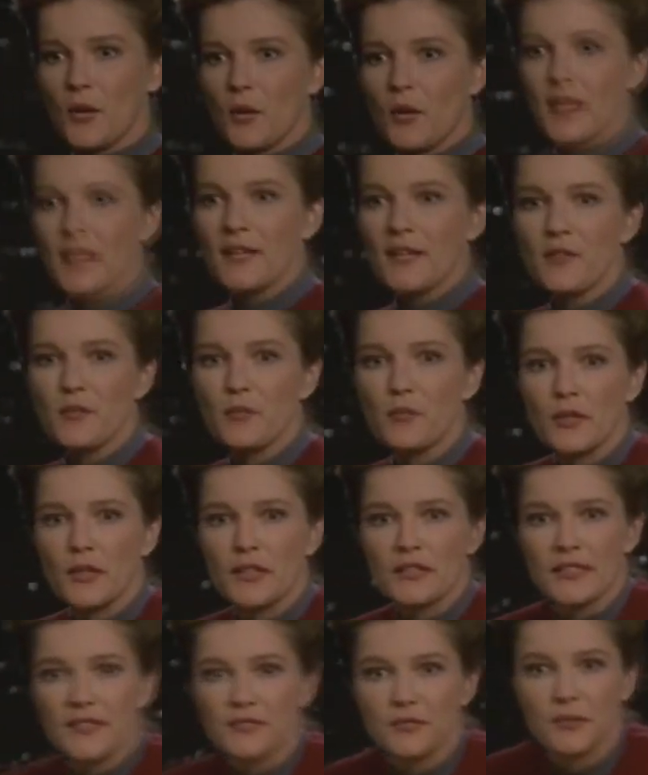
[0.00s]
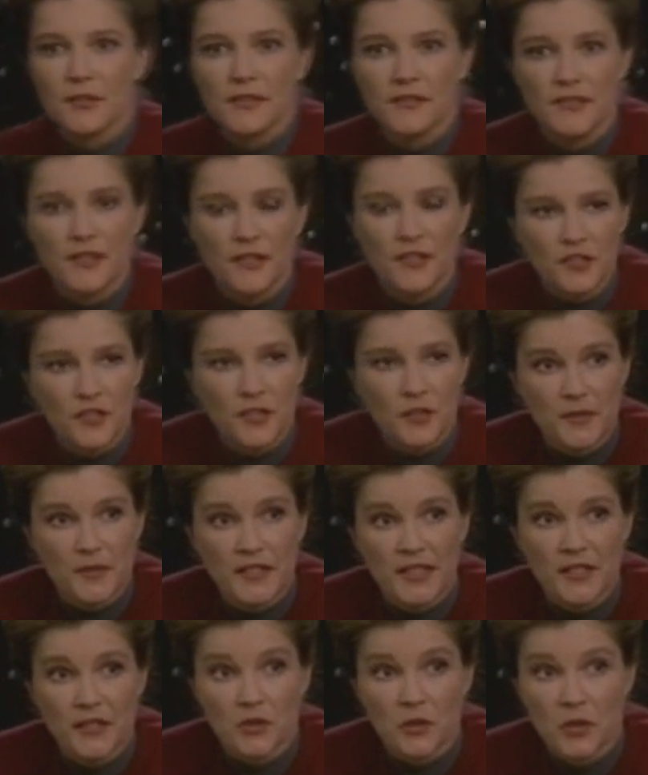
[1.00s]
Why have the Borg left one of their ships
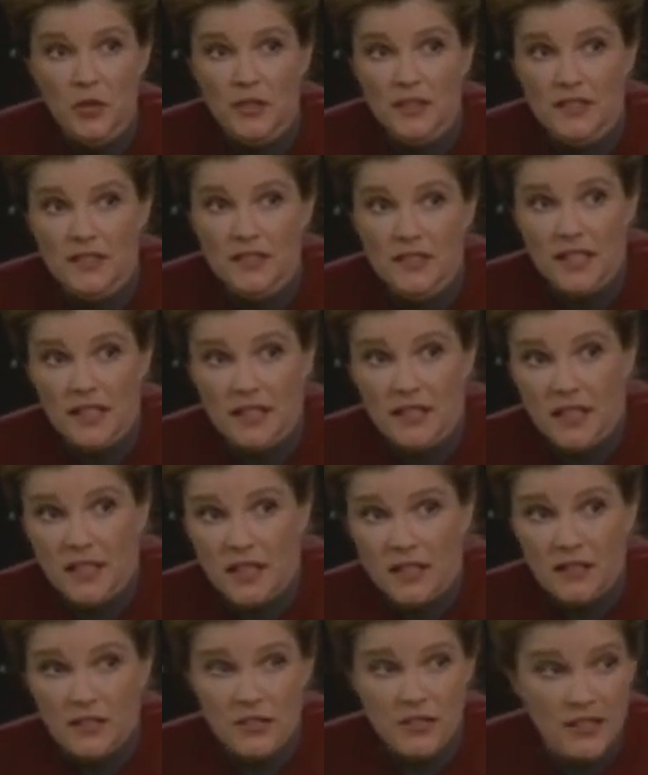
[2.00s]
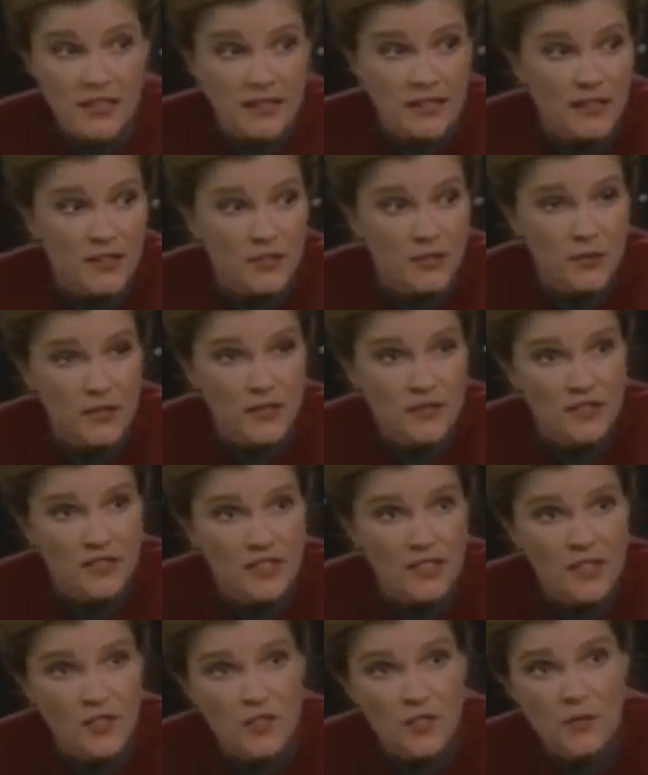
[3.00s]
and all its technology adrift
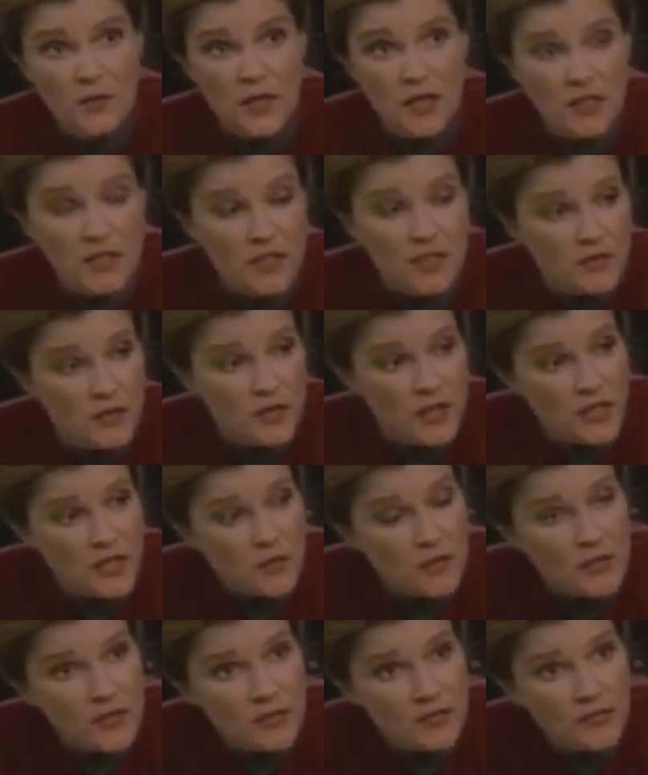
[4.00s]
in space for anyone